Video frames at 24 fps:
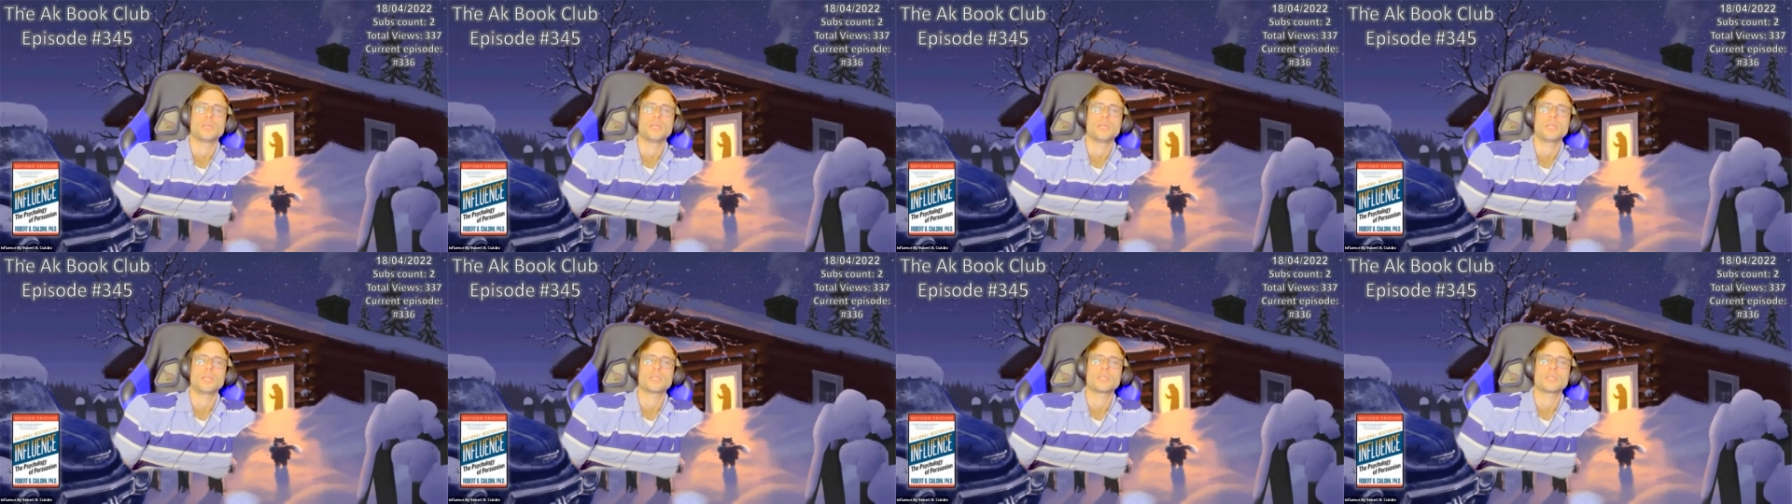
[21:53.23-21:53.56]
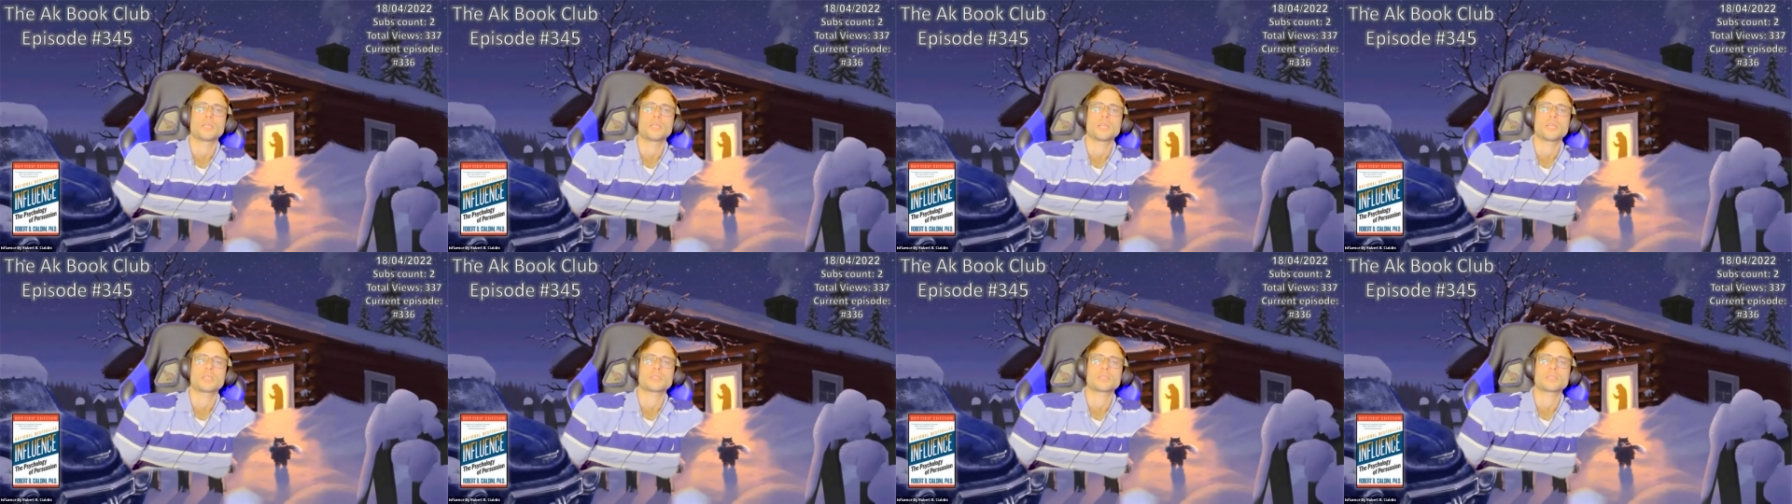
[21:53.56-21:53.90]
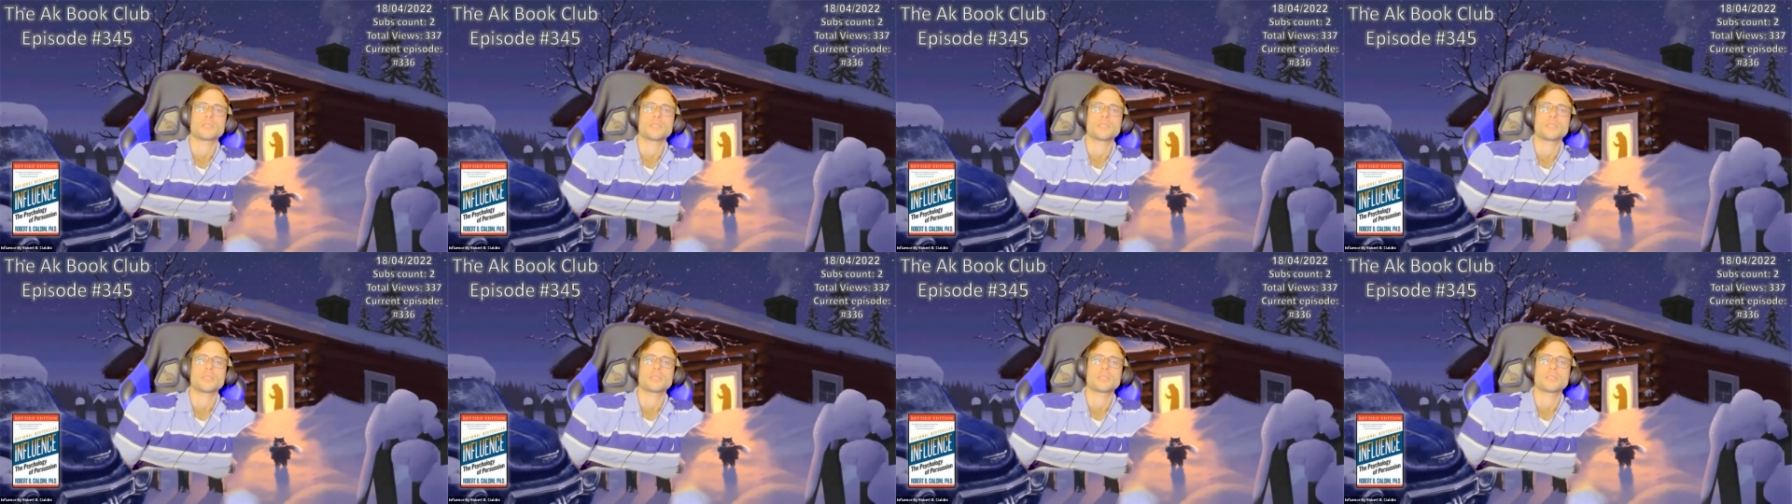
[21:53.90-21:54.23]
In
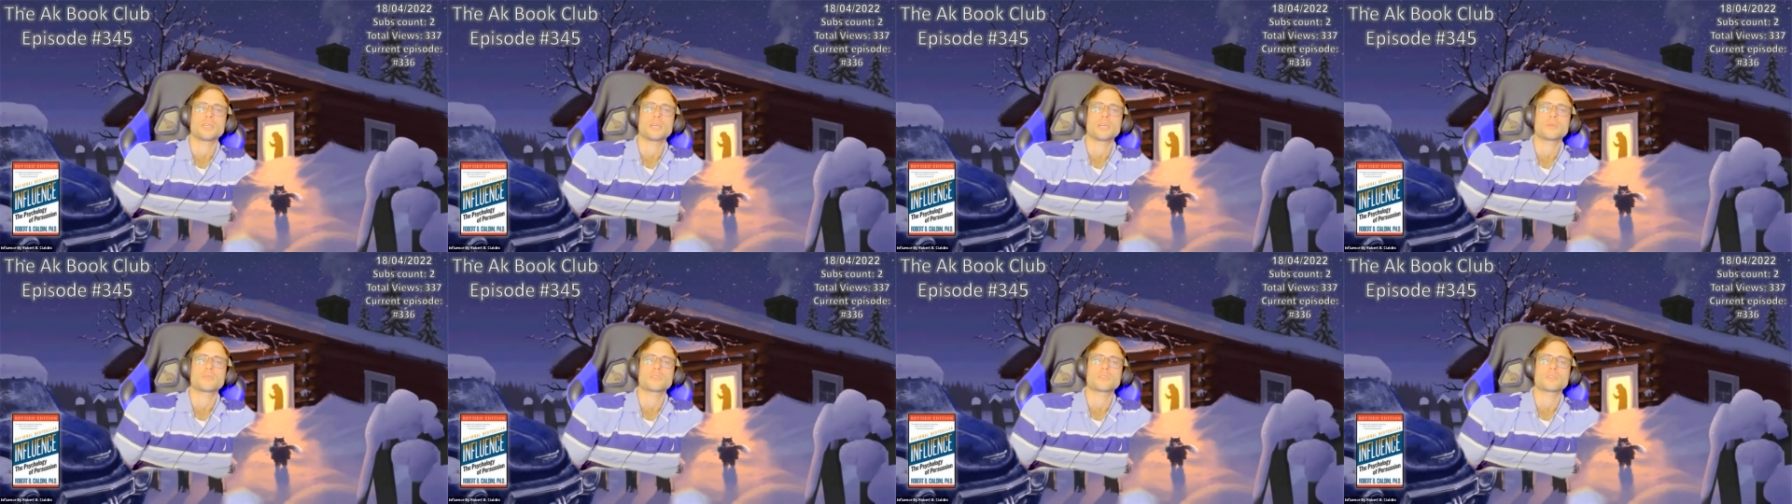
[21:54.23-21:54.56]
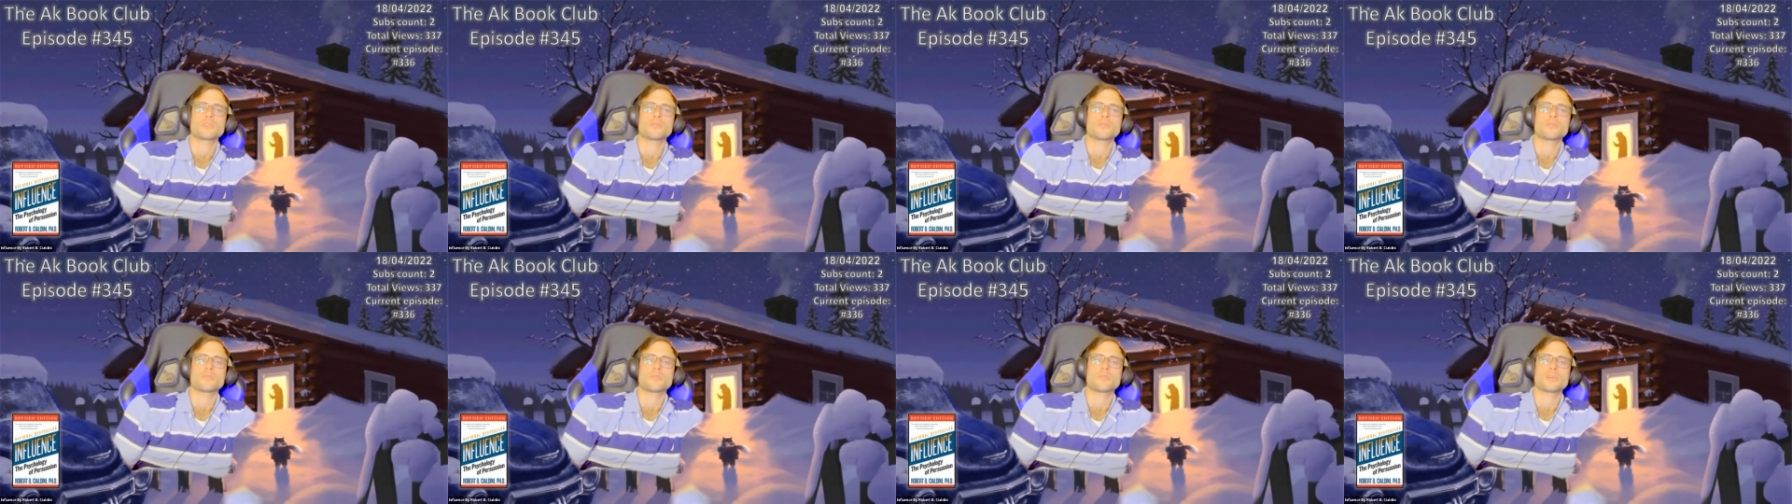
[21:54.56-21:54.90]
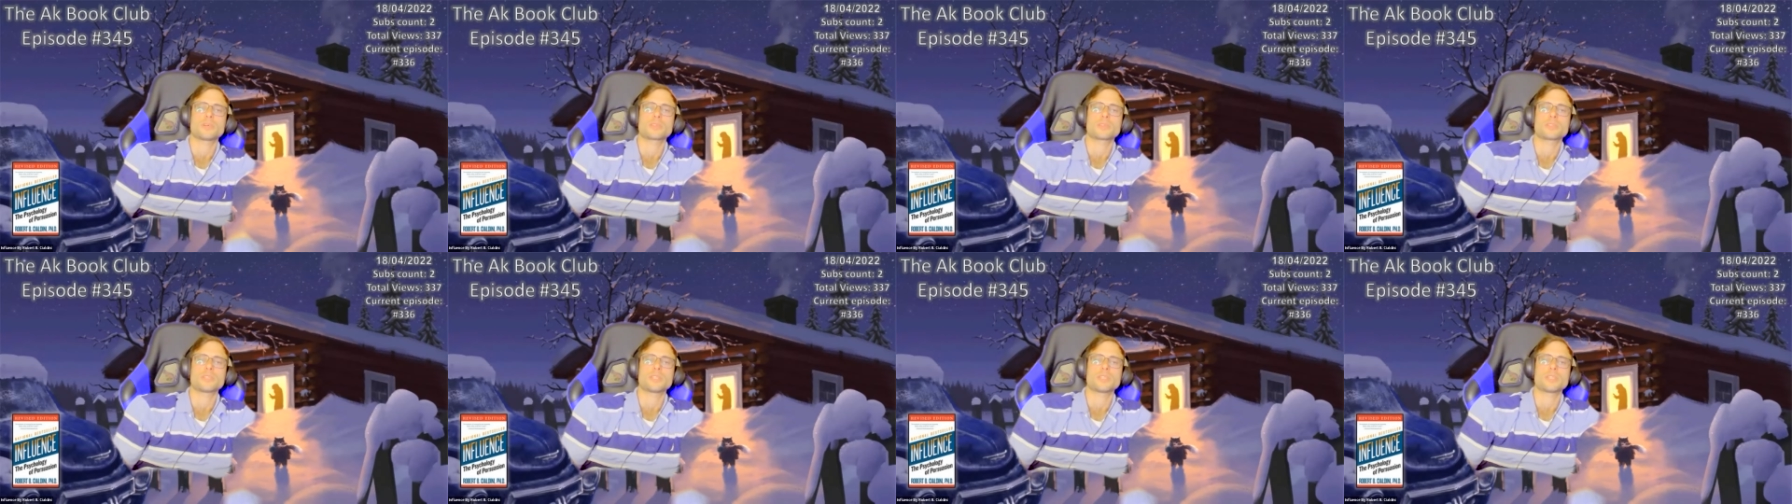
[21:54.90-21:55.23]
terms of
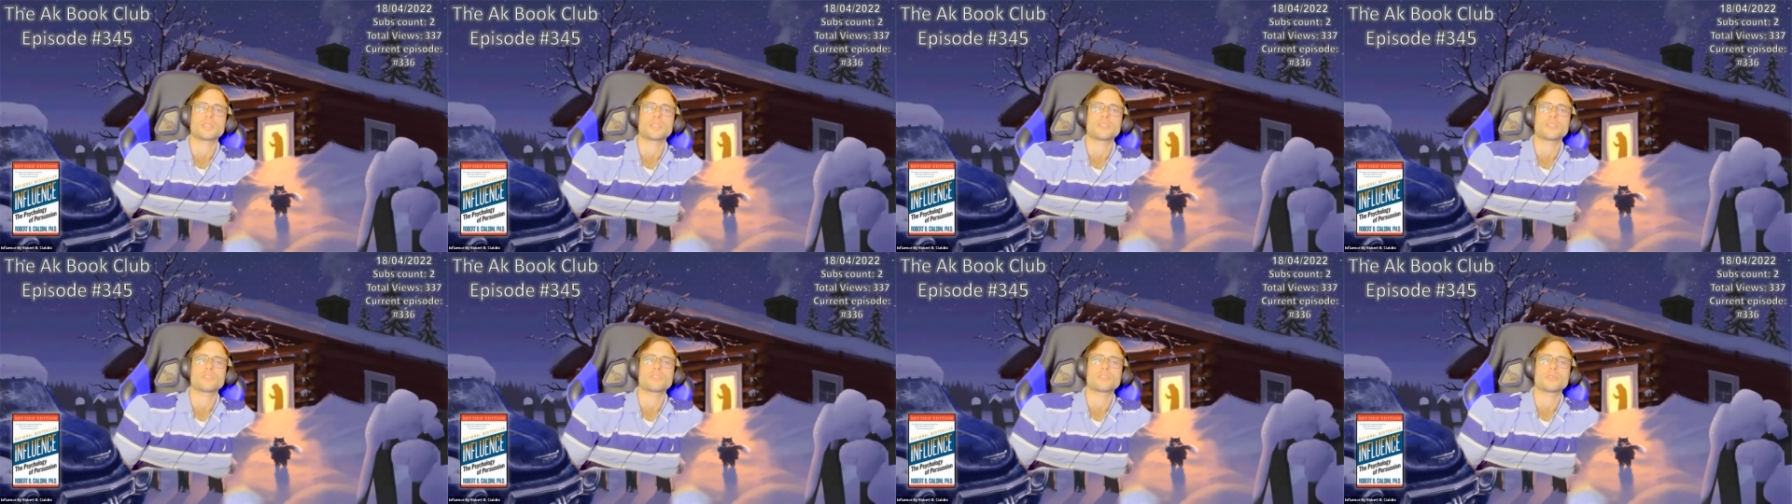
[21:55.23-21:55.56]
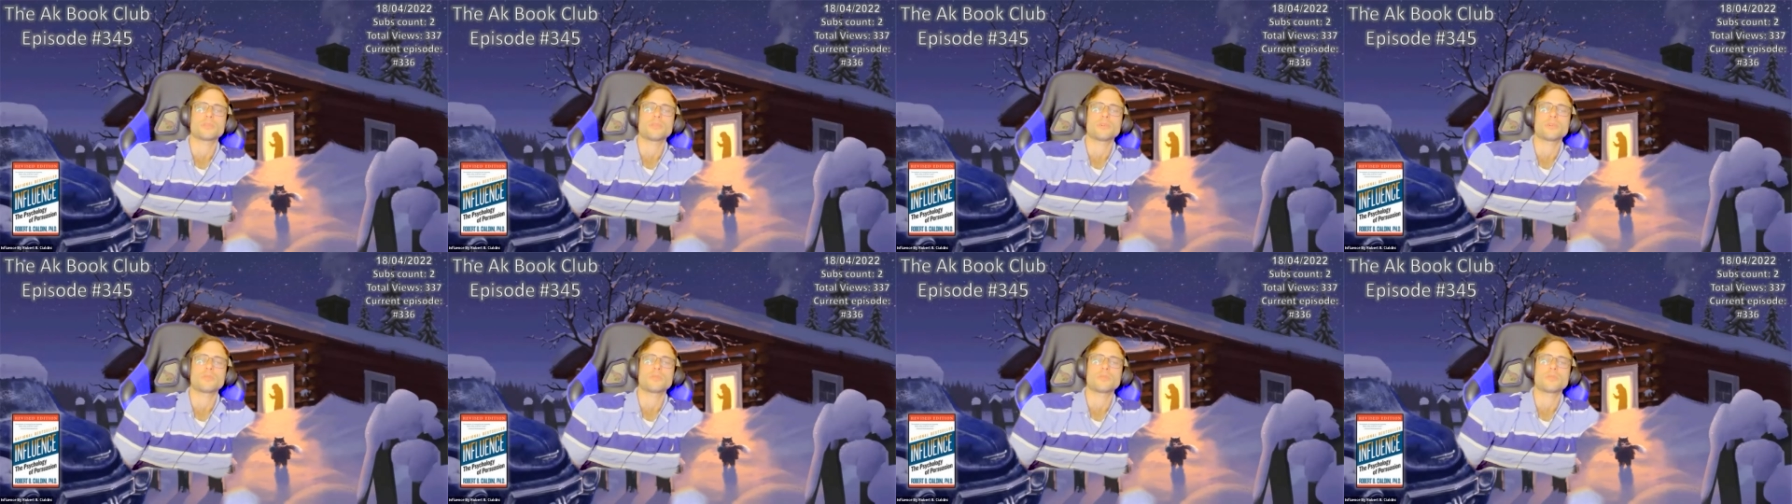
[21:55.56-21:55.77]
percentage